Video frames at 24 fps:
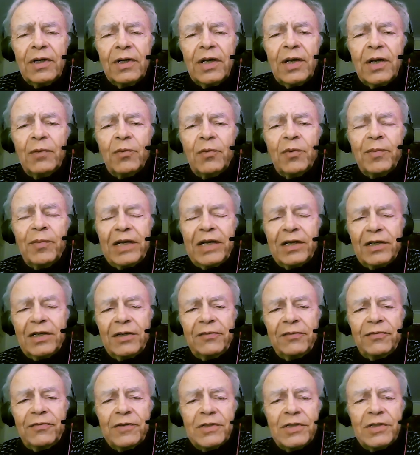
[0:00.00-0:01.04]
it will make a
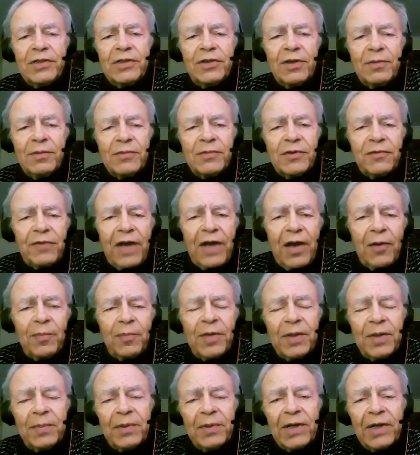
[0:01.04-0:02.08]
difference in terms of how
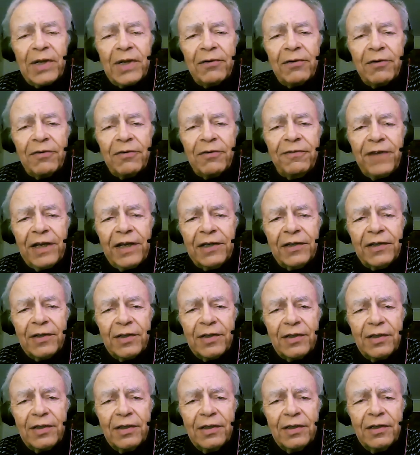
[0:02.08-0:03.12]
people are
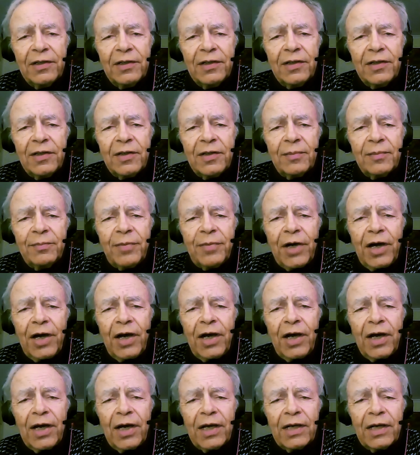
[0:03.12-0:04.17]
affected
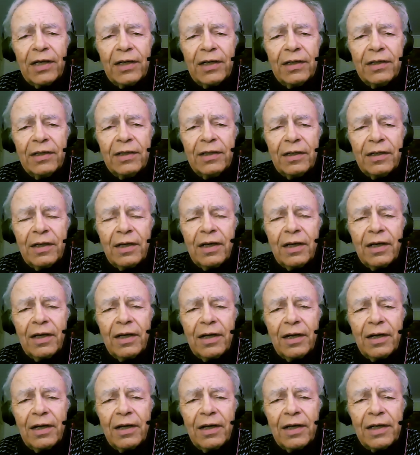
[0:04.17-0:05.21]
by
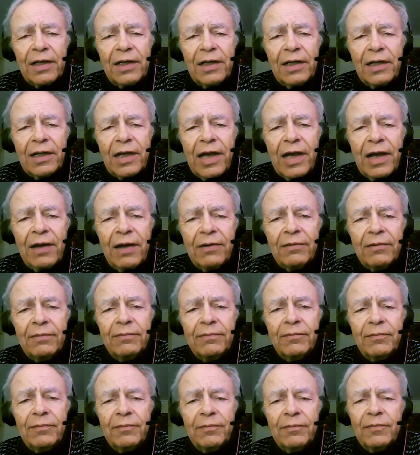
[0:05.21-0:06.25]
a killing, how
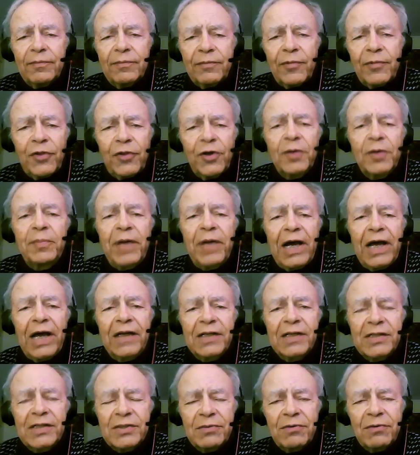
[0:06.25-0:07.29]
third
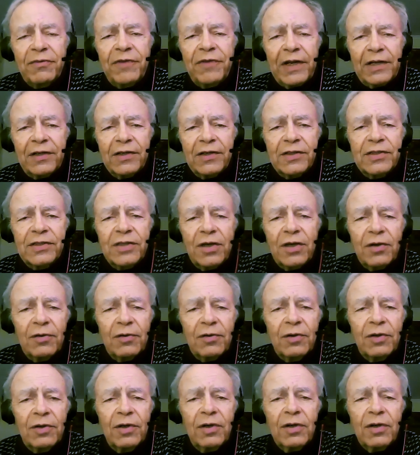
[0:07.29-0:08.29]
parties are affected. So